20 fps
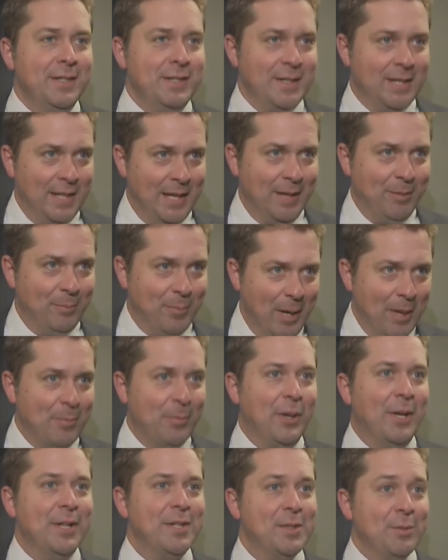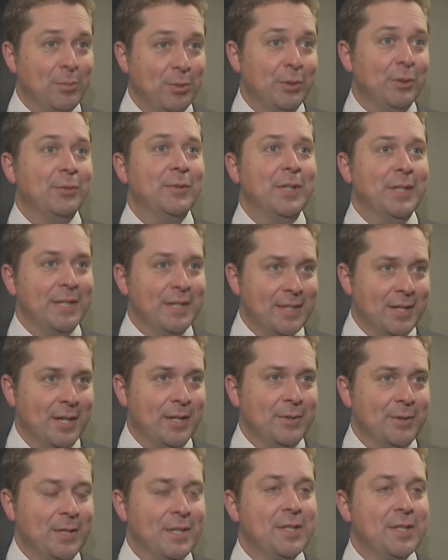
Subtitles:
to get pipelines approved in this country.